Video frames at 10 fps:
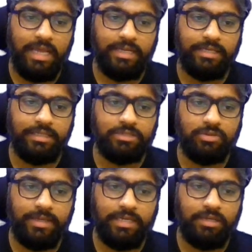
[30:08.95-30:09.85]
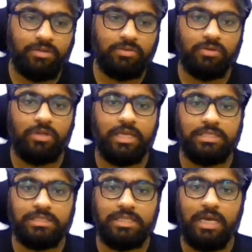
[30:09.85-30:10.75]
At least 22. So
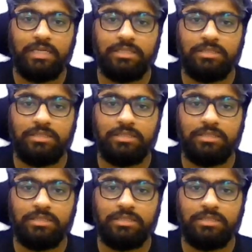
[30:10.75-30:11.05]
let's start.